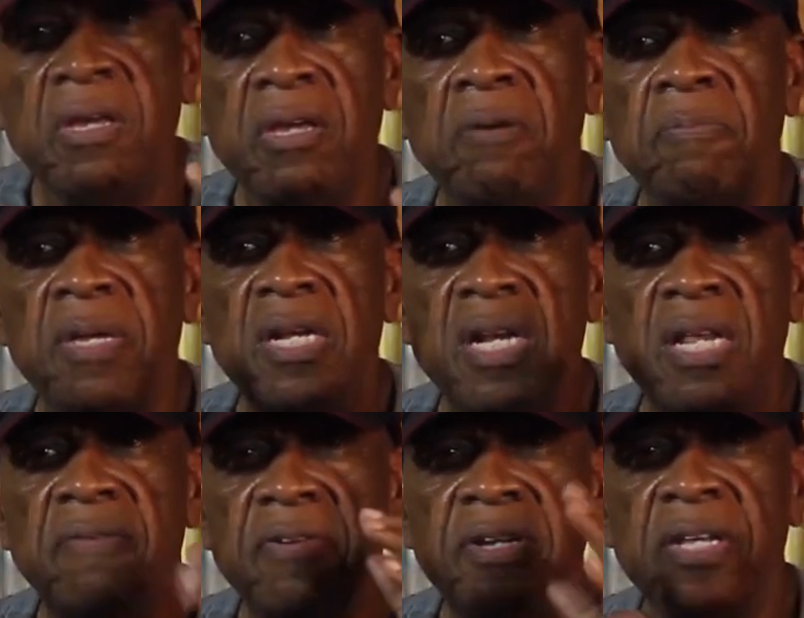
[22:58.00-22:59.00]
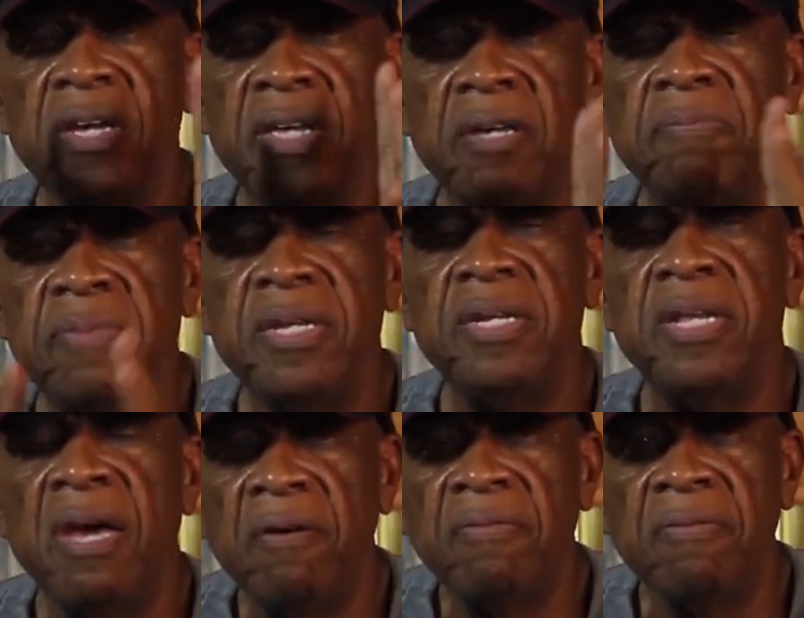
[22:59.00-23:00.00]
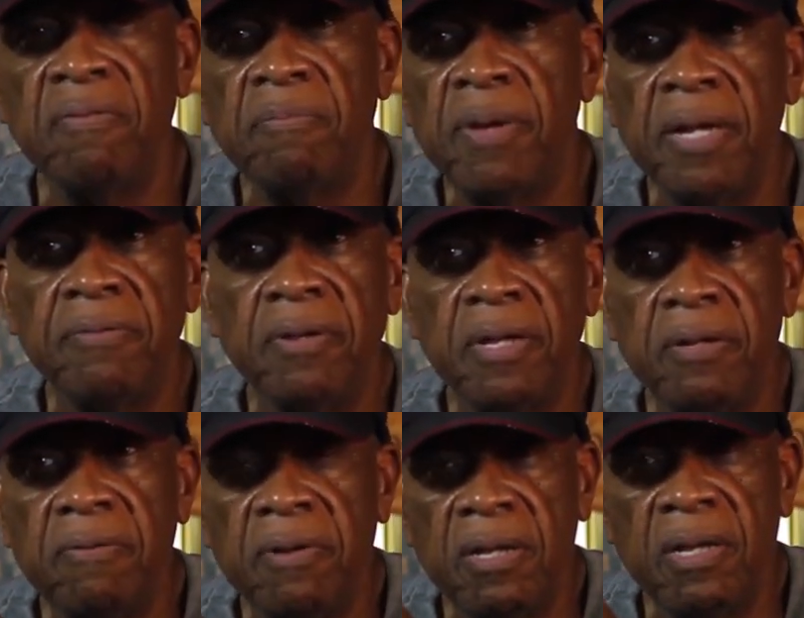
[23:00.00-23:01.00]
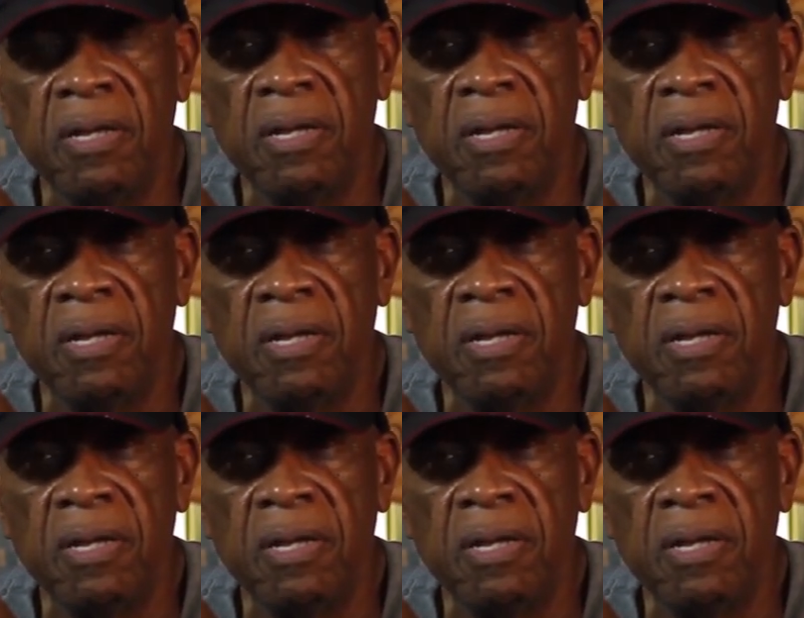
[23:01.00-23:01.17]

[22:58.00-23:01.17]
Give me liberty or give me death, Patrick Henry.